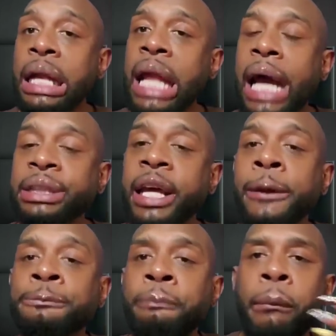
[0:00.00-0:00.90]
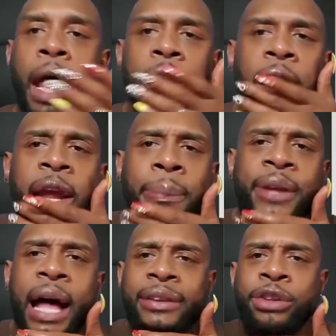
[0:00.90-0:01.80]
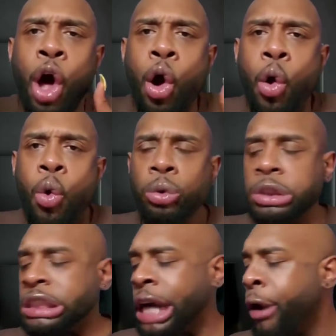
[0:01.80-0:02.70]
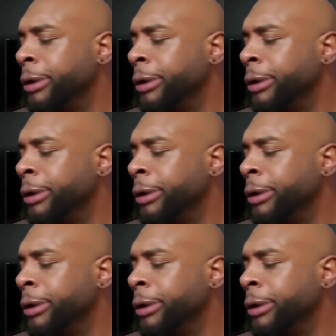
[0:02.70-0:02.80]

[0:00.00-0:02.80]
liked it. The LLIPS Hot Souls.